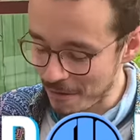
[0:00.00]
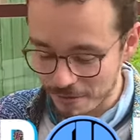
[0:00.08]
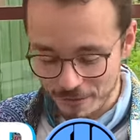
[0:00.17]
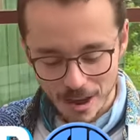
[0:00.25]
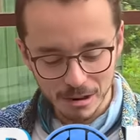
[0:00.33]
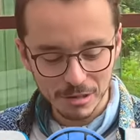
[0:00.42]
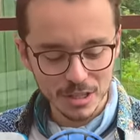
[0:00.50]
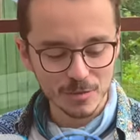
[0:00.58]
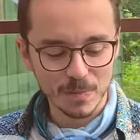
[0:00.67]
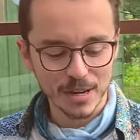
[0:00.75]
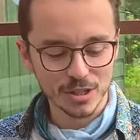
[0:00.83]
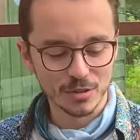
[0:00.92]
very
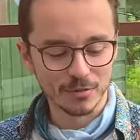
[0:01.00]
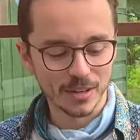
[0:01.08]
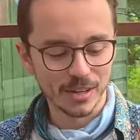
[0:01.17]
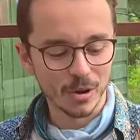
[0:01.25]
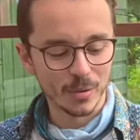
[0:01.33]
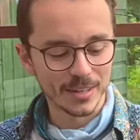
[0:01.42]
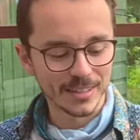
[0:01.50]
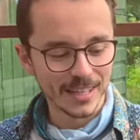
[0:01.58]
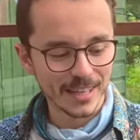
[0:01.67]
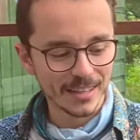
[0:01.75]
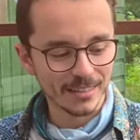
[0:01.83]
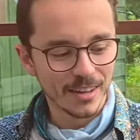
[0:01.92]
special video
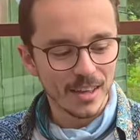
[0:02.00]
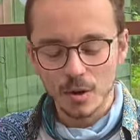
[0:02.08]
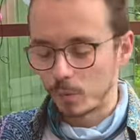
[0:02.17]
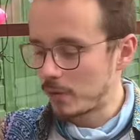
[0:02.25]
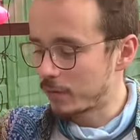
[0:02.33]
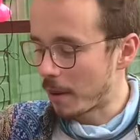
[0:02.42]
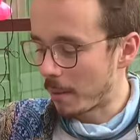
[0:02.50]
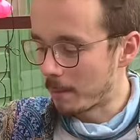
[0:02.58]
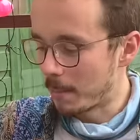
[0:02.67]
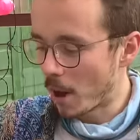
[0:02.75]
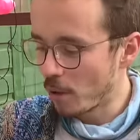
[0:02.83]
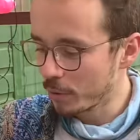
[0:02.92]
indeed. We've got
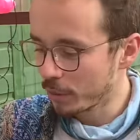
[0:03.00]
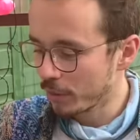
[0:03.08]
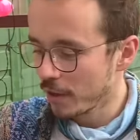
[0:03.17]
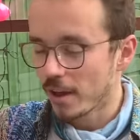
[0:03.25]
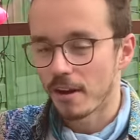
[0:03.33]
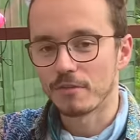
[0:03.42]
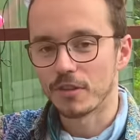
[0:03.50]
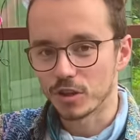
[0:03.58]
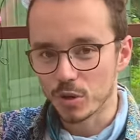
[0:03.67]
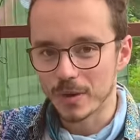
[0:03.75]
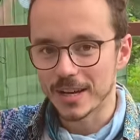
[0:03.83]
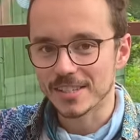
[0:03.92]
both of the
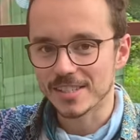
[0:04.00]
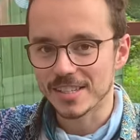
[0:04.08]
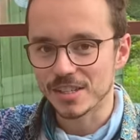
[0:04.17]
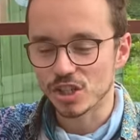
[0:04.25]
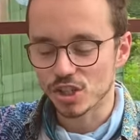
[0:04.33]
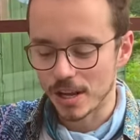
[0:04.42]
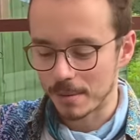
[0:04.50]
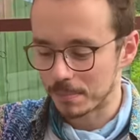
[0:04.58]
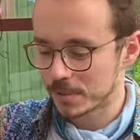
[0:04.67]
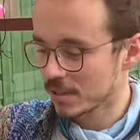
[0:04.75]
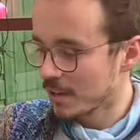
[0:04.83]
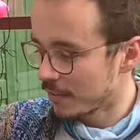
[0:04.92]
UNSC
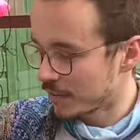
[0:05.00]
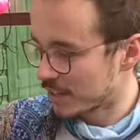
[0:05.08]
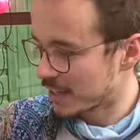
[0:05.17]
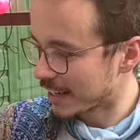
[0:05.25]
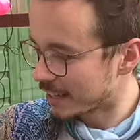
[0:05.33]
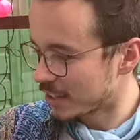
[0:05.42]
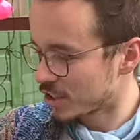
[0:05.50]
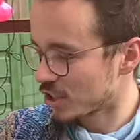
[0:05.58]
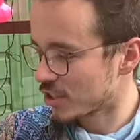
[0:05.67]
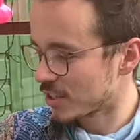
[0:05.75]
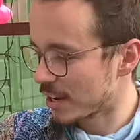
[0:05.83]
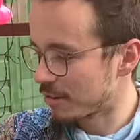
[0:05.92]
ships, the signature
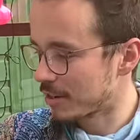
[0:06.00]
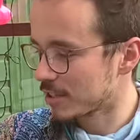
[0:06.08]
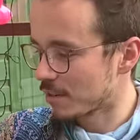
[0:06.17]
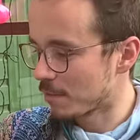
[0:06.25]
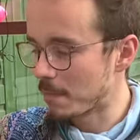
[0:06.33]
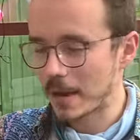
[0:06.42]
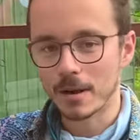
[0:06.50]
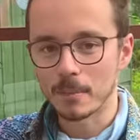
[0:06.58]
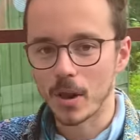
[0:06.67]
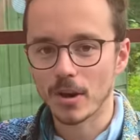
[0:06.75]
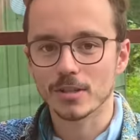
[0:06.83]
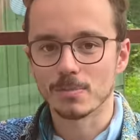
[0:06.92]
series of Mega
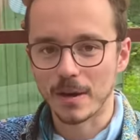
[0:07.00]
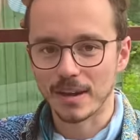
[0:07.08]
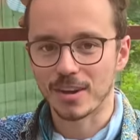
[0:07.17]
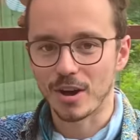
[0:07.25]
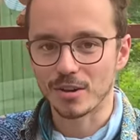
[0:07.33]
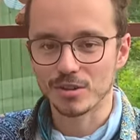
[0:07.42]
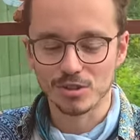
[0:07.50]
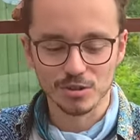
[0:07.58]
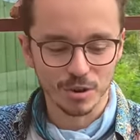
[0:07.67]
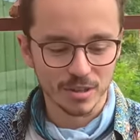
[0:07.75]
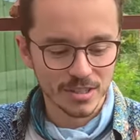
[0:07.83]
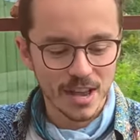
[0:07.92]
Bloks, Mega
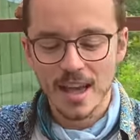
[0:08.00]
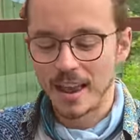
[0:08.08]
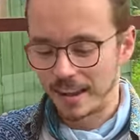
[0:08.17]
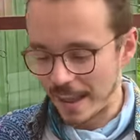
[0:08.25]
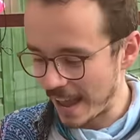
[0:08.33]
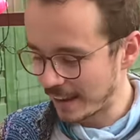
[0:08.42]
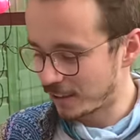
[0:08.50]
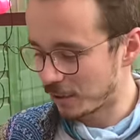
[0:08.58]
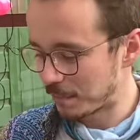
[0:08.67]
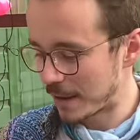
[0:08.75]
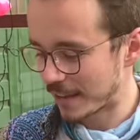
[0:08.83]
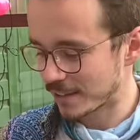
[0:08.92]
Construx, lined
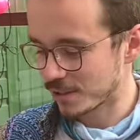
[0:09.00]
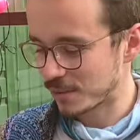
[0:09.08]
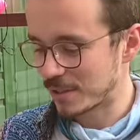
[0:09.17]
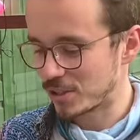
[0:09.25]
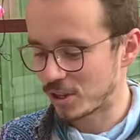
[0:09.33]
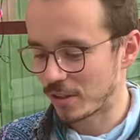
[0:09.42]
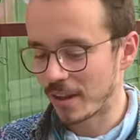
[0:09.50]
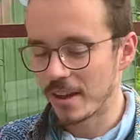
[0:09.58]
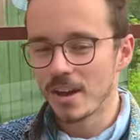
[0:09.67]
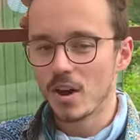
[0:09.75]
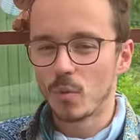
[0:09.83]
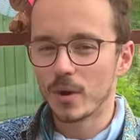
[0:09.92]
up next to each other.
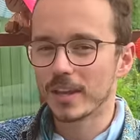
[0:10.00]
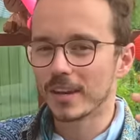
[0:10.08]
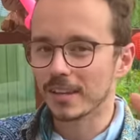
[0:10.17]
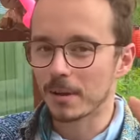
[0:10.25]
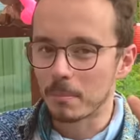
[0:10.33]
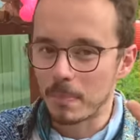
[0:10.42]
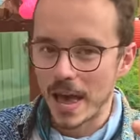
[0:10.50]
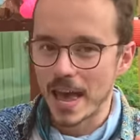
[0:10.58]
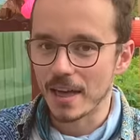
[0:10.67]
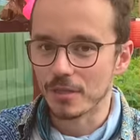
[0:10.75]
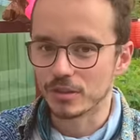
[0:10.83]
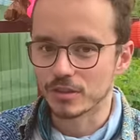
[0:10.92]
We're going to
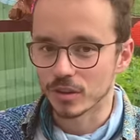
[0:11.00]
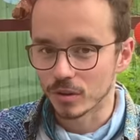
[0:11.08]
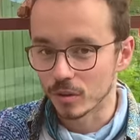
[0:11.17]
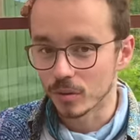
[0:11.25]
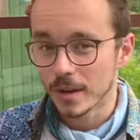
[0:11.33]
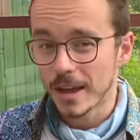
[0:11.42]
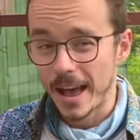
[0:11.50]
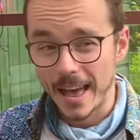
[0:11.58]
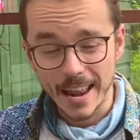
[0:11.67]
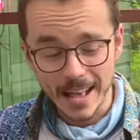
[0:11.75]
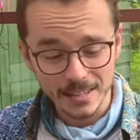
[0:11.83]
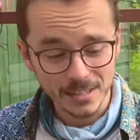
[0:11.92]
compare the two
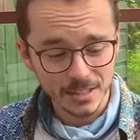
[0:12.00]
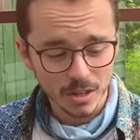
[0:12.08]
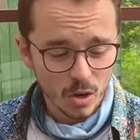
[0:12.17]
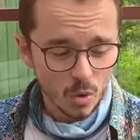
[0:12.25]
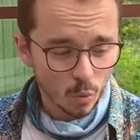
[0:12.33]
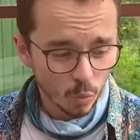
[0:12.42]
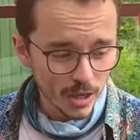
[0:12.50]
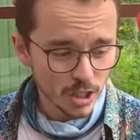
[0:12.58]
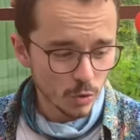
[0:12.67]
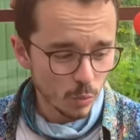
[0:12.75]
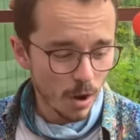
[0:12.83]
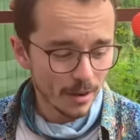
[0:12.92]
and ask
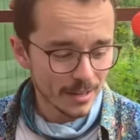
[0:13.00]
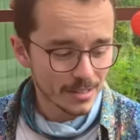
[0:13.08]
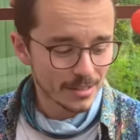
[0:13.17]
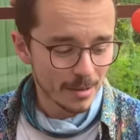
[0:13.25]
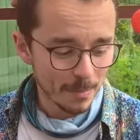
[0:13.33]
which one is the